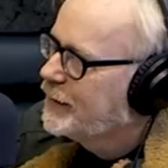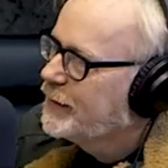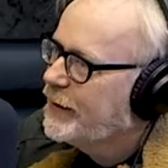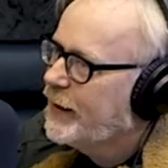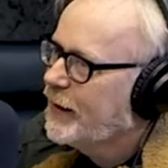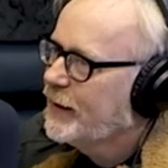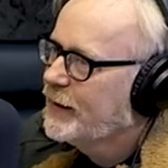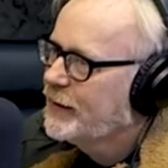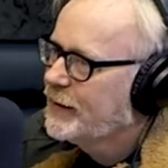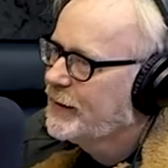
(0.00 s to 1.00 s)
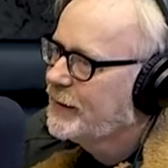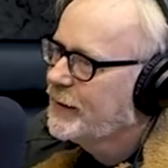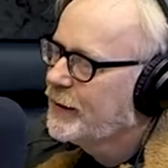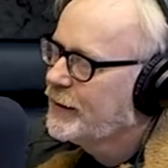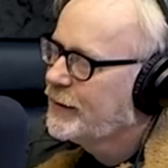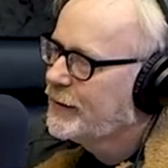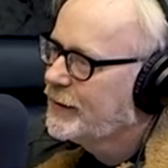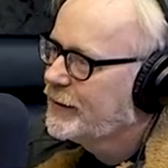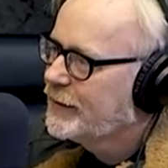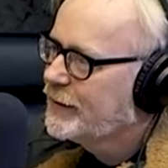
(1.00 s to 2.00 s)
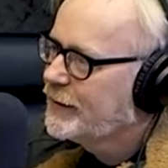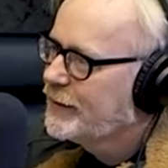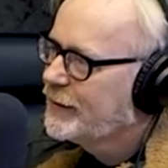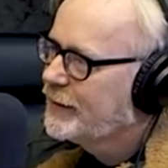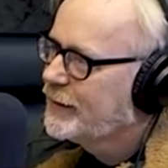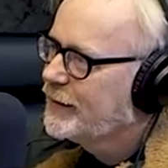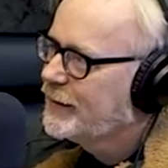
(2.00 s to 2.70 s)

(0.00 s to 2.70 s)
No words are spoken by the person on screen.